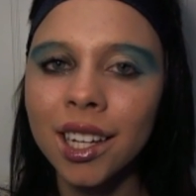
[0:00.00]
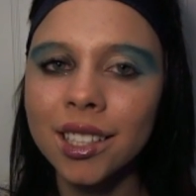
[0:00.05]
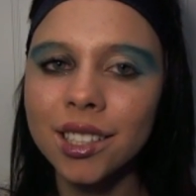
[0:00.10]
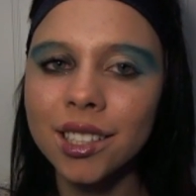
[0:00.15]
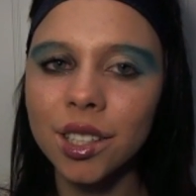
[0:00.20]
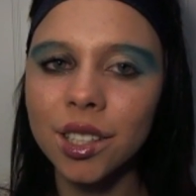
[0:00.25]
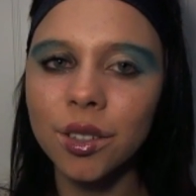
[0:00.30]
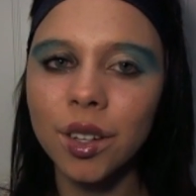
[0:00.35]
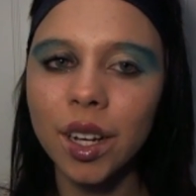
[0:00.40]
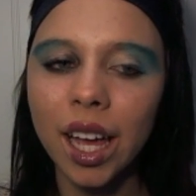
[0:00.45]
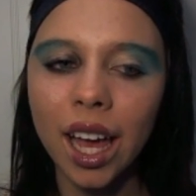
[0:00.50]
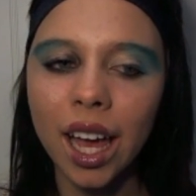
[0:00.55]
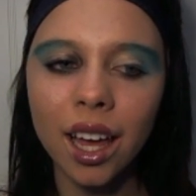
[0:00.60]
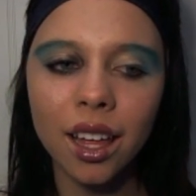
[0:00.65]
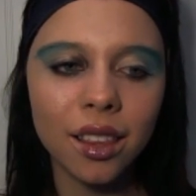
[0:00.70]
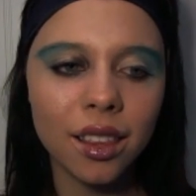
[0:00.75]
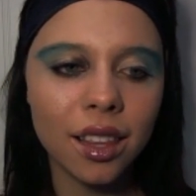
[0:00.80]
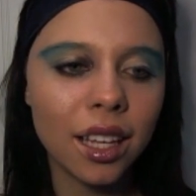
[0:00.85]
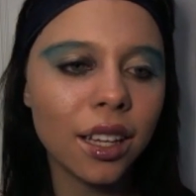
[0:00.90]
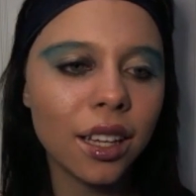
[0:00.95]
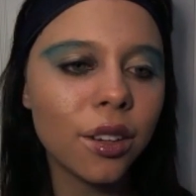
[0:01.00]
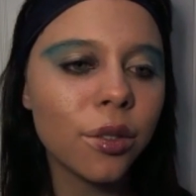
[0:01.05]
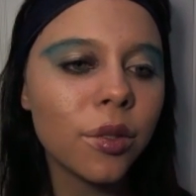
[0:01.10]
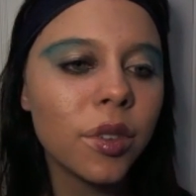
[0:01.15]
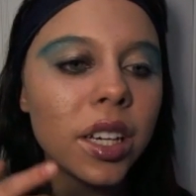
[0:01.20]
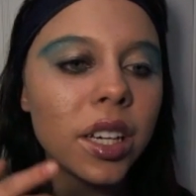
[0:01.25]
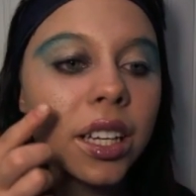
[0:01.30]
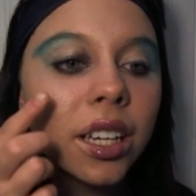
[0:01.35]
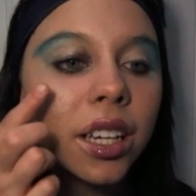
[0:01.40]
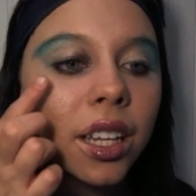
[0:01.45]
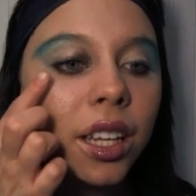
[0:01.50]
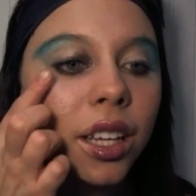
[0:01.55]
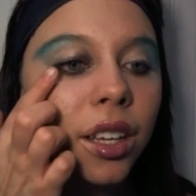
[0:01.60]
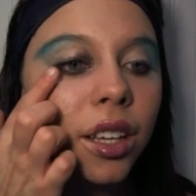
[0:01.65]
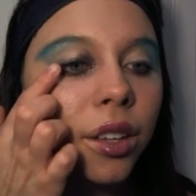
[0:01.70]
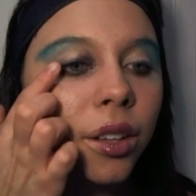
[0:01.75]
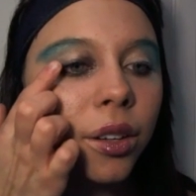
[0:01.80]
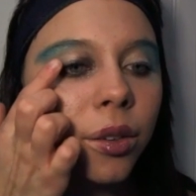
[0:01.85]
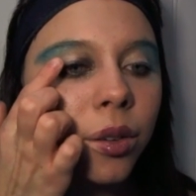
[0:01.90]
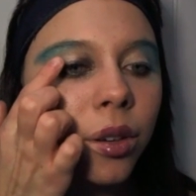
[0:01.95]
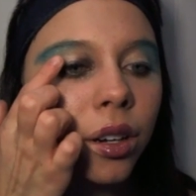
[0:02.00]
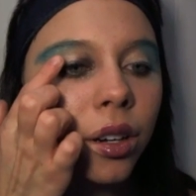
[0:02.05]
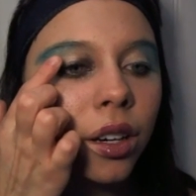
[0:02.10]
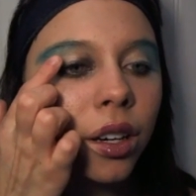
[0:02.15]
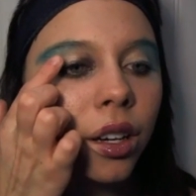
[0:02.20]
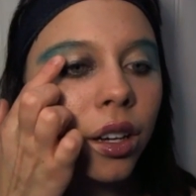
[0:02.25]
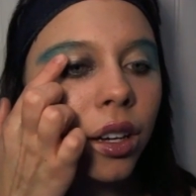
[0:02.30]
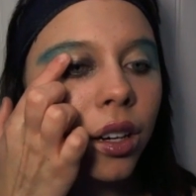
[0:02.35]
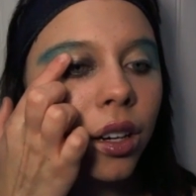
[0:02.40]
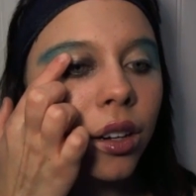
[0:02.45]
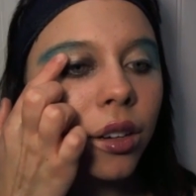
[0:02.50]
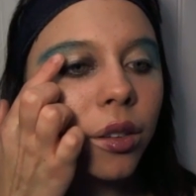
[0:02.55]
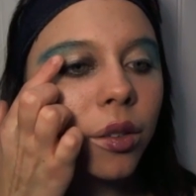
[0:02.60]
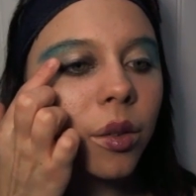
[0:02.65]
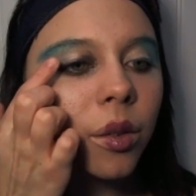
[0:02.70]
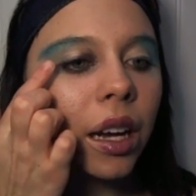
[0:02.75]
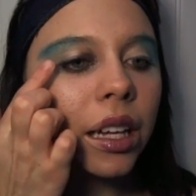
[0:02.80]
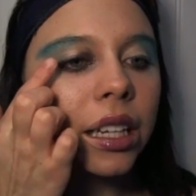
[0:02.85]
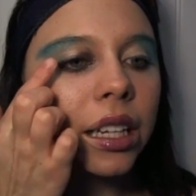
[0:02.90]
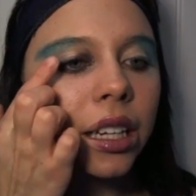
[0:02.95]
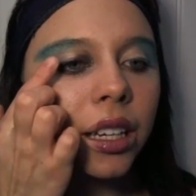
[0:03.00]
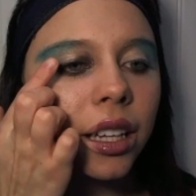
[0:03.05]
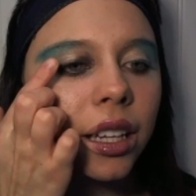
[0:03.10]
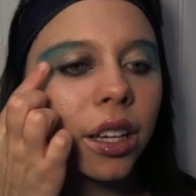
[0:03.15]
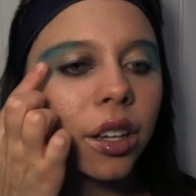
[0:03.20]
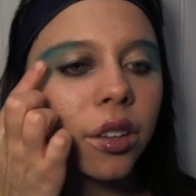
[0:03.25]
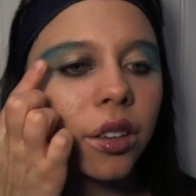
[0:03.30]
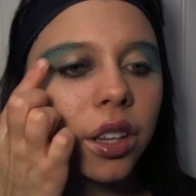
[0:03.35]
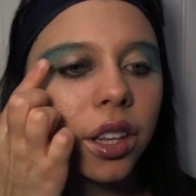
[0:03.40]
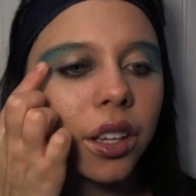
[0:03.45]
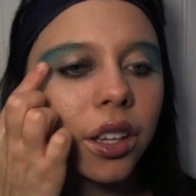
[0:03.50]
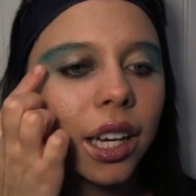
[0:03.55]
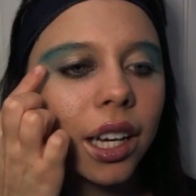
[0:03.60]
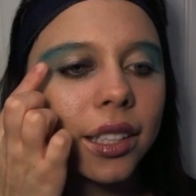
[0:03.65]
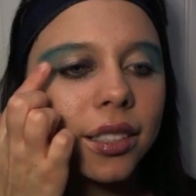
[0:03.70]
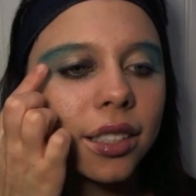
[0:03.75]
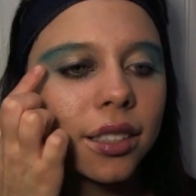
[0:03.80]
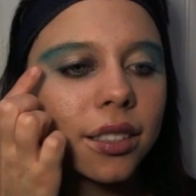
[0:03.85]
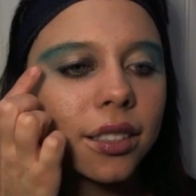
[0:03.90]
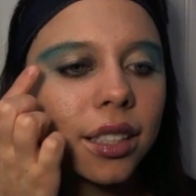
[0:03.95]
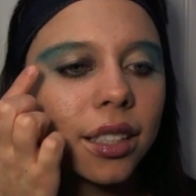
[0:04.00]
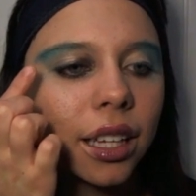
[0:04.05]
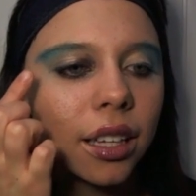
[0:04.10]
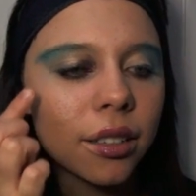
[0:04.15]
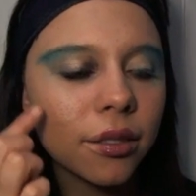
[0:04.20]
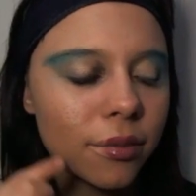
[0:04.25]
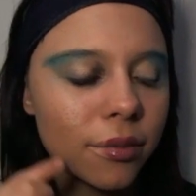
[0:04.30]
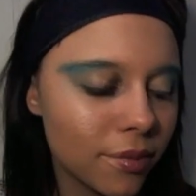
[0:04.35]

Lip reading: to create the green hue right in here that you guys can see.